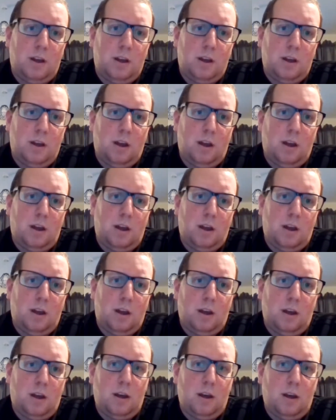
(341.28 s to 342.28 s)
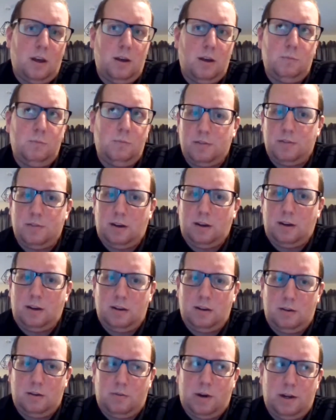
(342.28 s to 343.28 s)
Who's got 11, I think
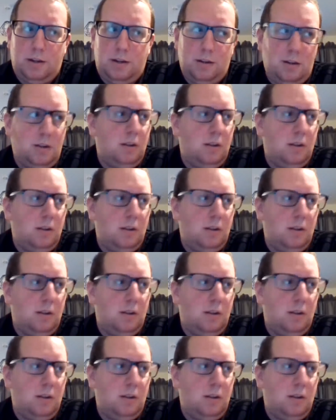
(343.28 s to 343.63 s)
I read.